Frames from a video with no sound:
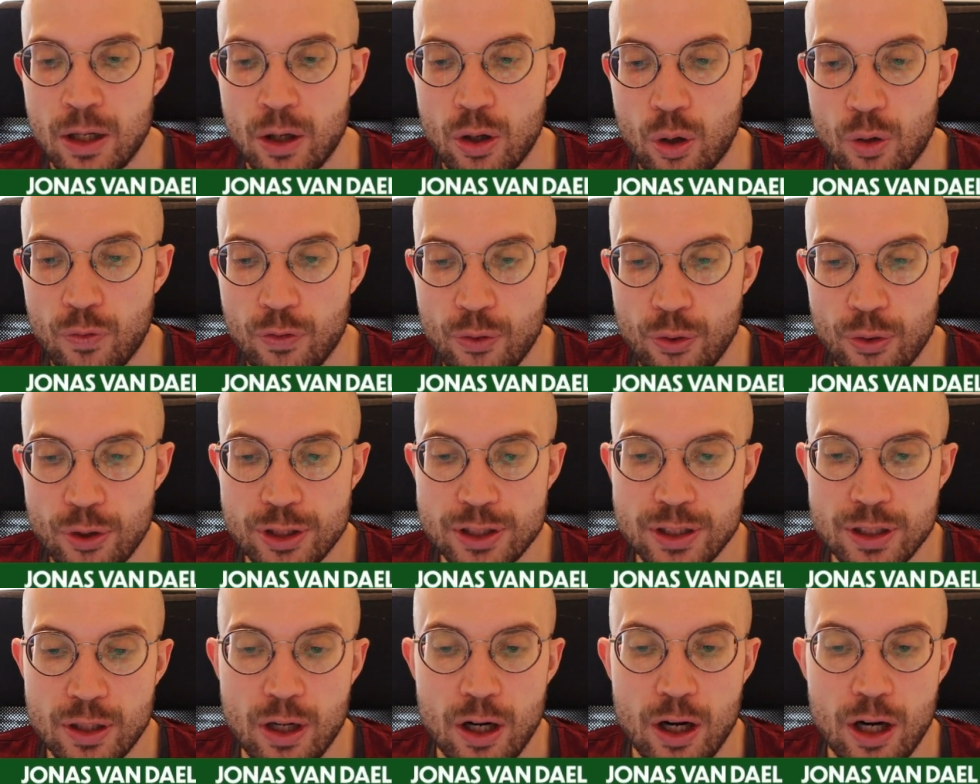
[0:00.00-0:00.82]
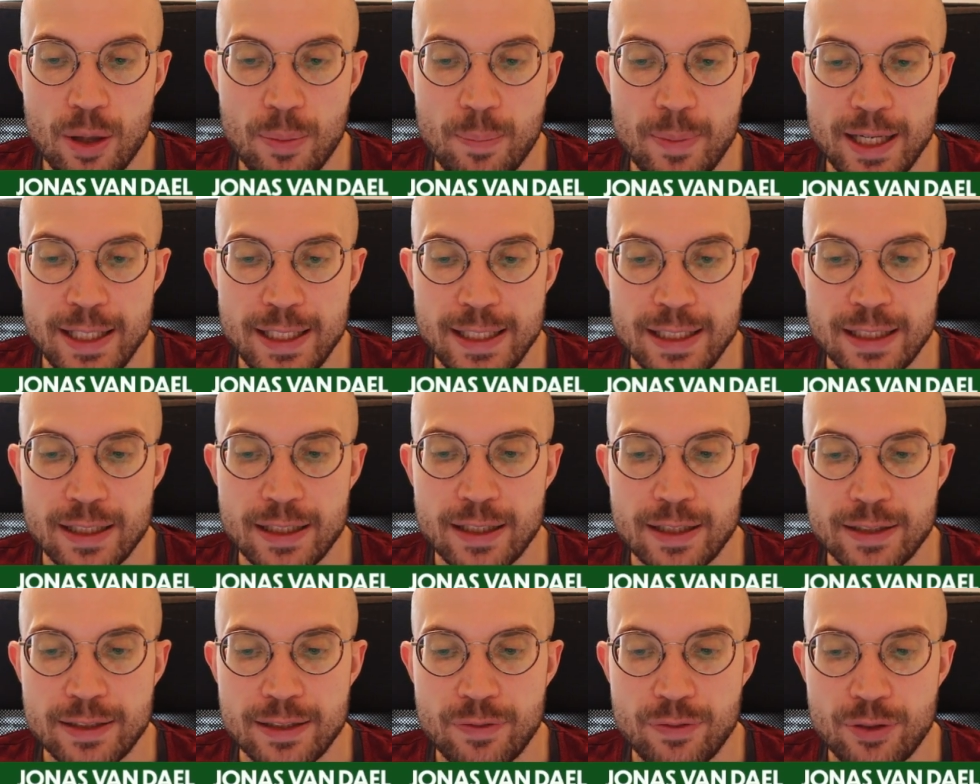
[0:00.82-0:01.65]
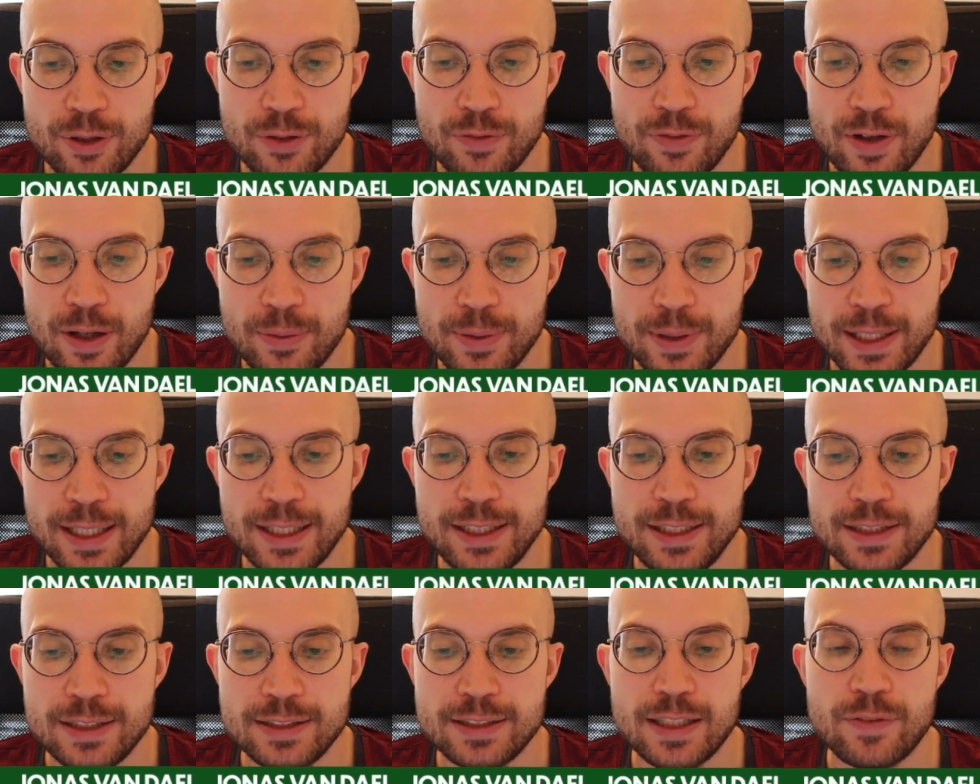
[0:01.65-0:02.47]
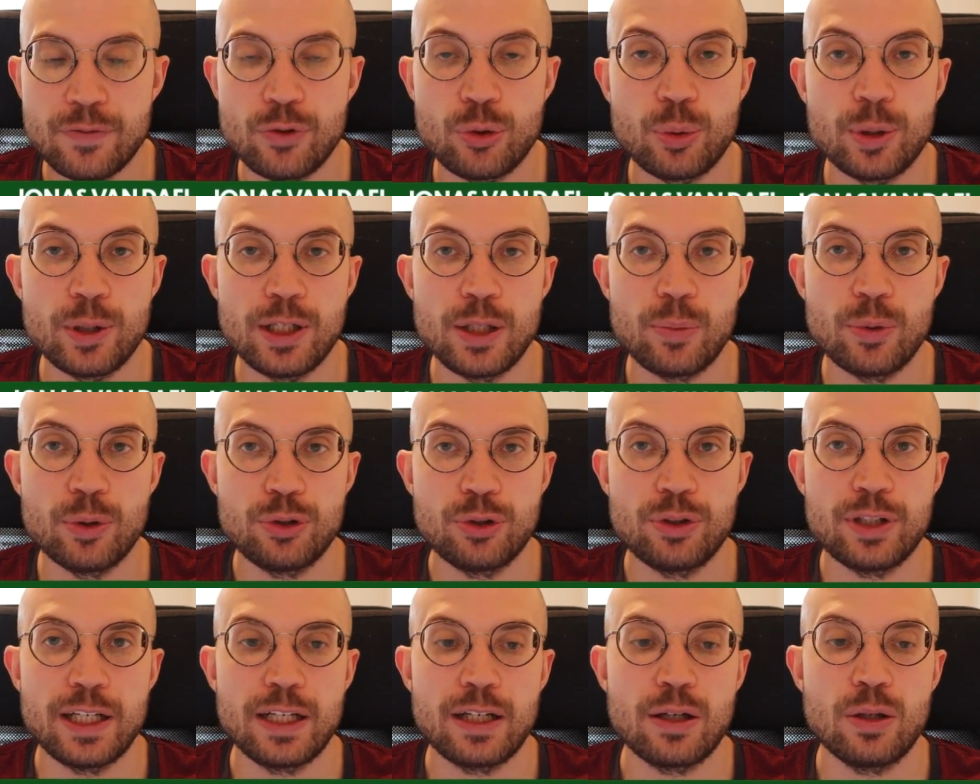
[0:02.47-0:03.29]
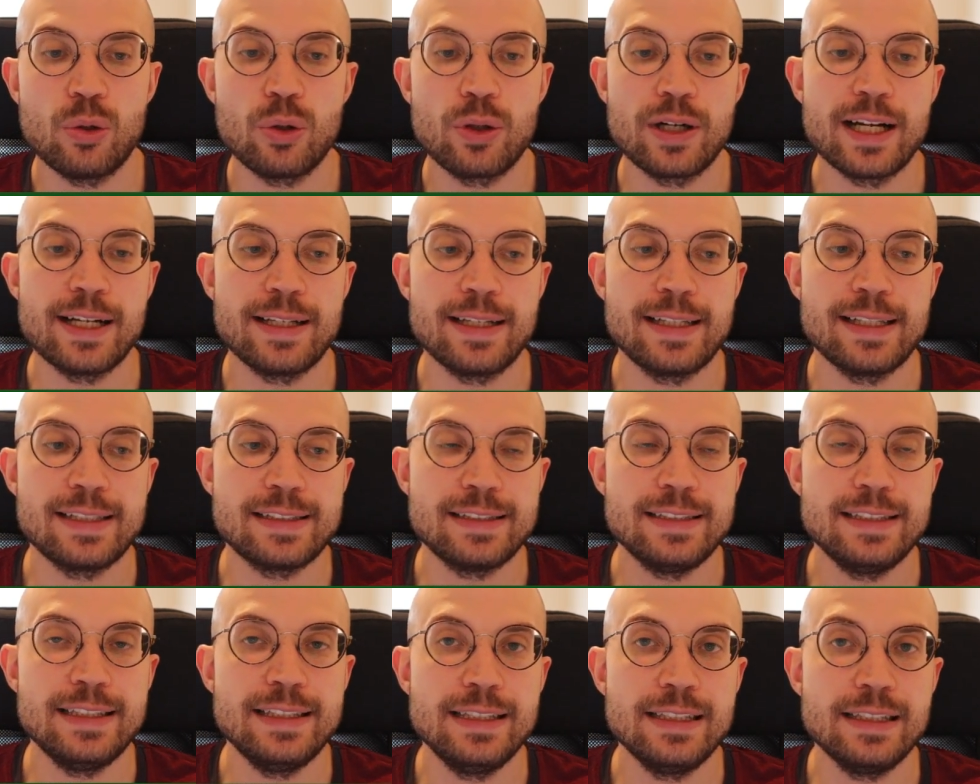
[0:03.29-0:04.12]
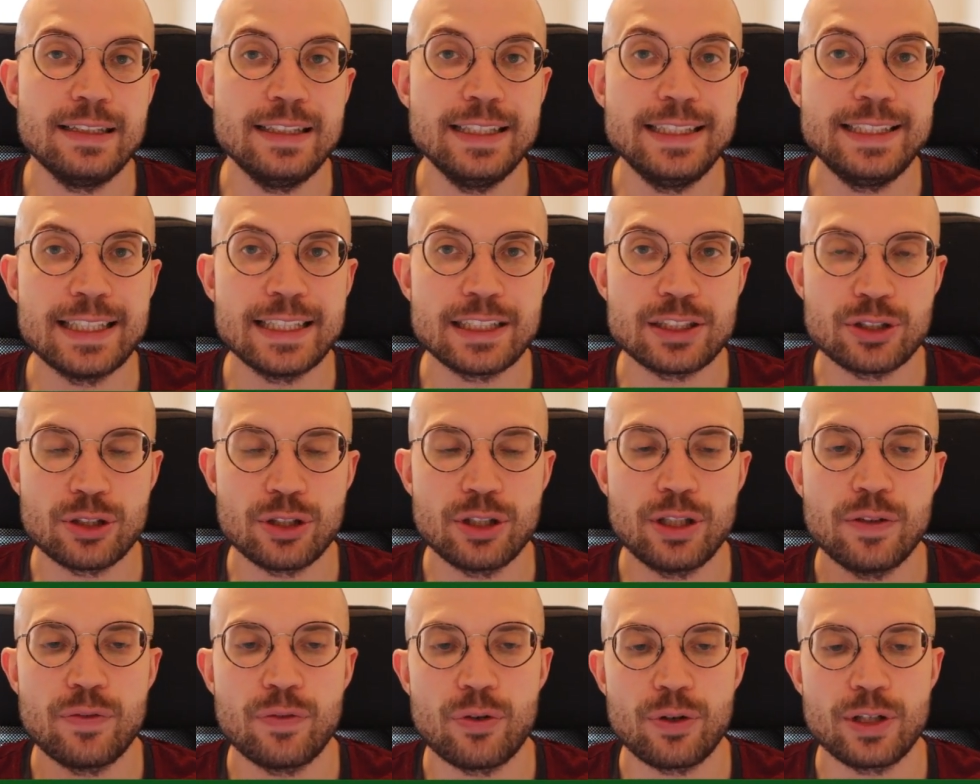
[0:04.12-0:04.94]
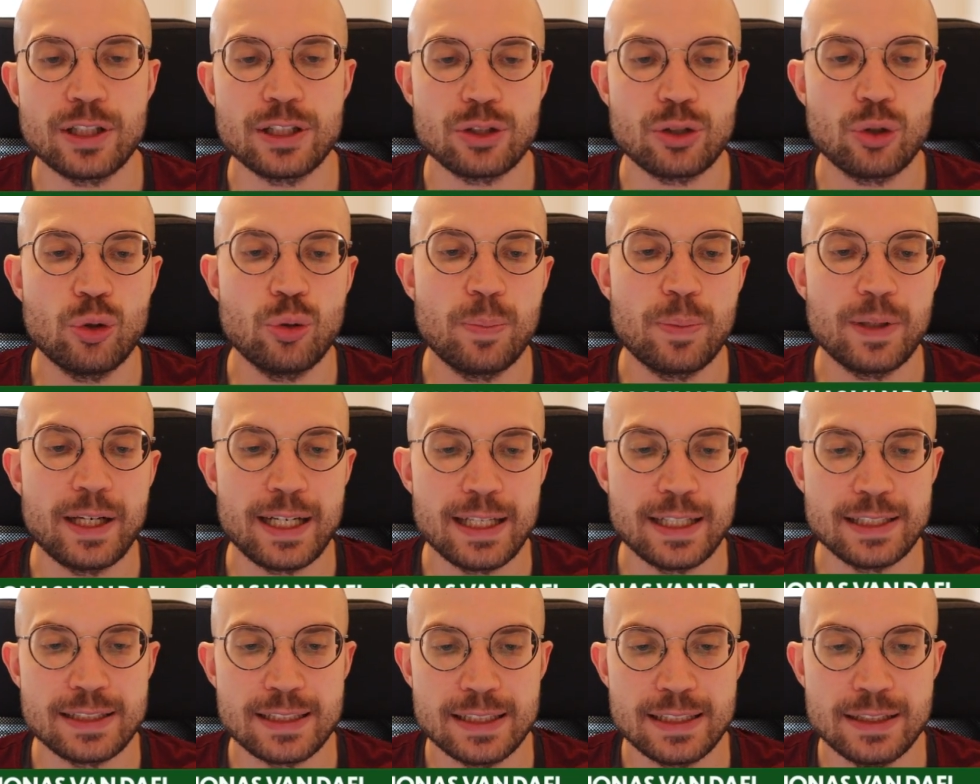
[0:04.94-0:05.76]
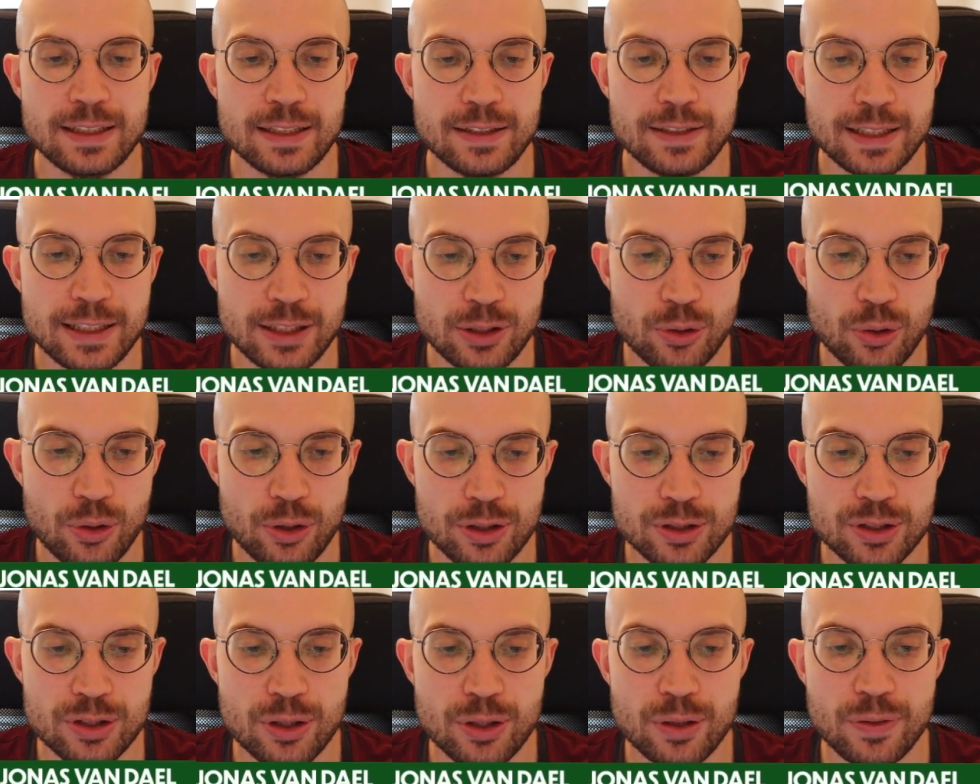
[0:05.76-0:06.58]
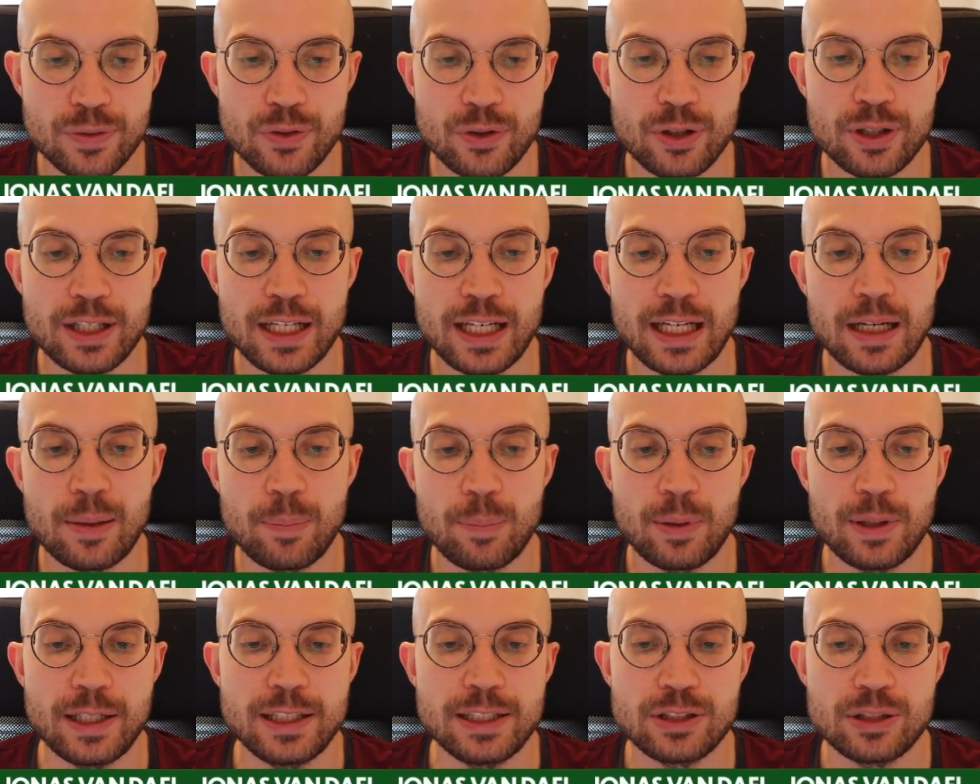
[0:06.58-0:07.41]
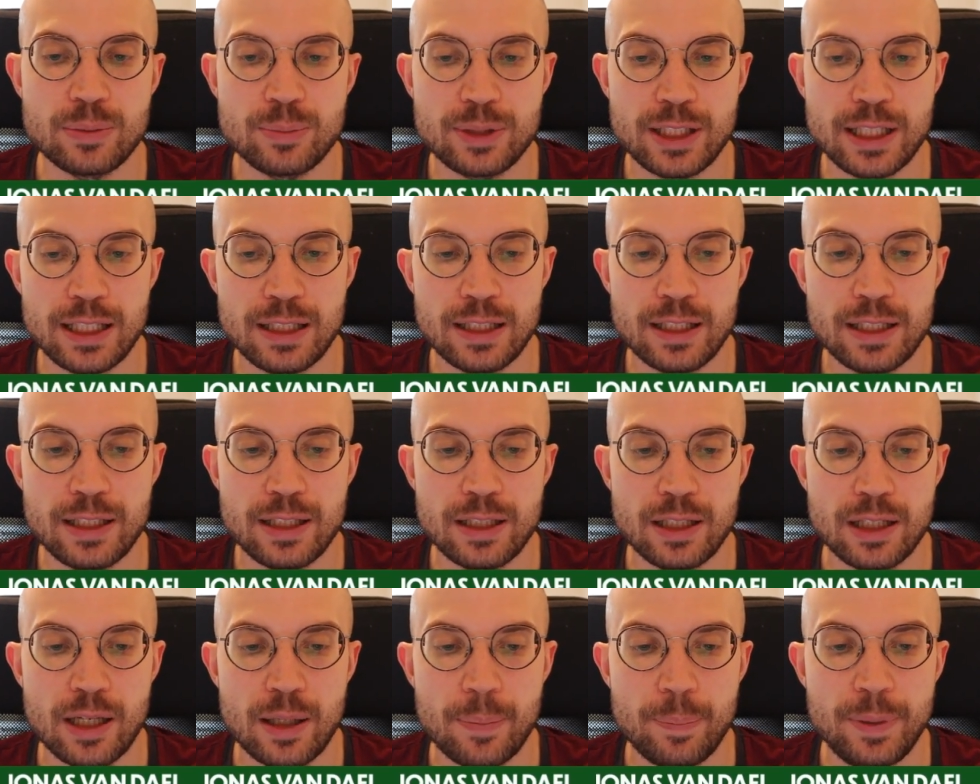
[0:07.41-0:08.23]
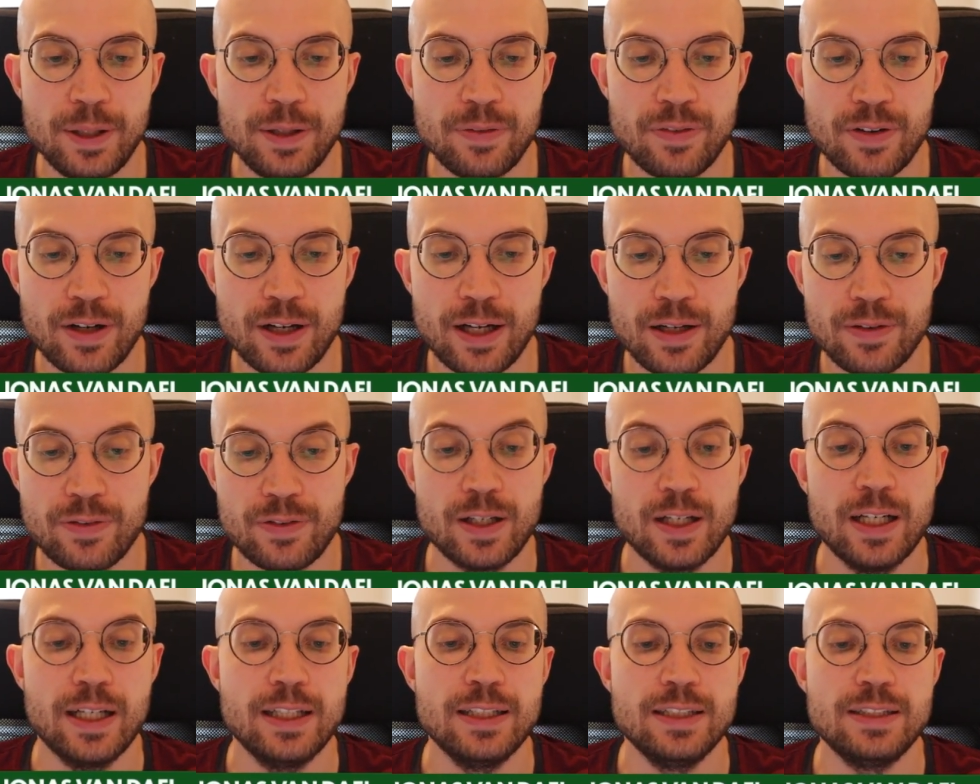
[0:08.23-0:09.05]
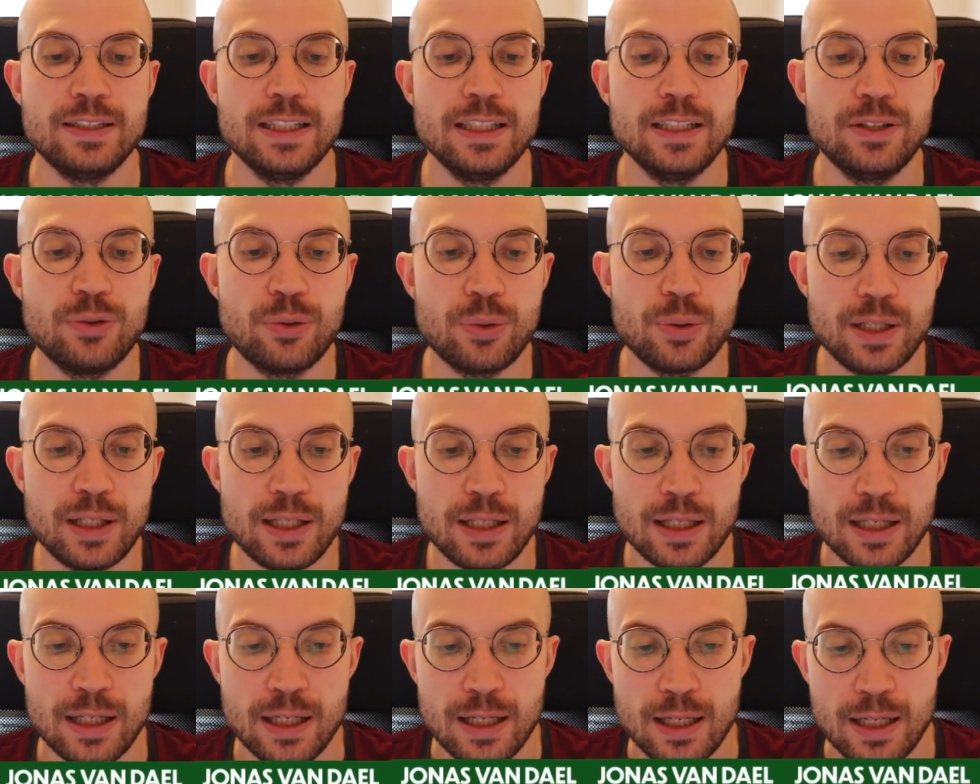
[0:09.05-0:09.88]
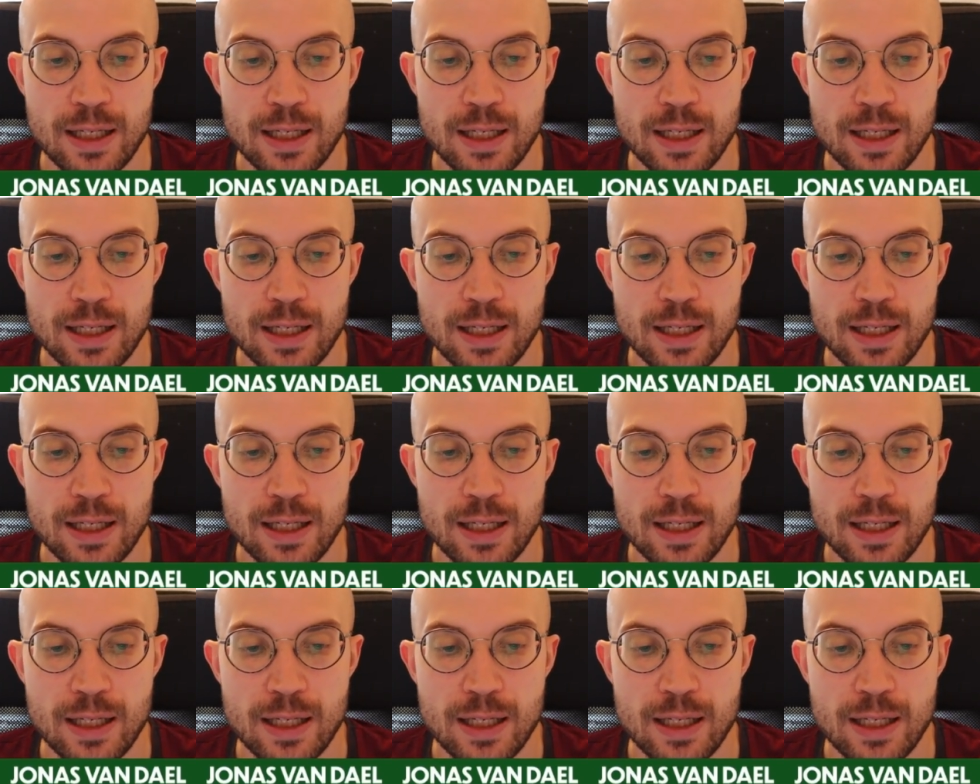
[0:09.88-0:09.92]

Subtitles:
Of course, there are many different variations. If you really want to take a look at this, the Lichess study for this opening is in the Discord server. They can play something like b5, c3.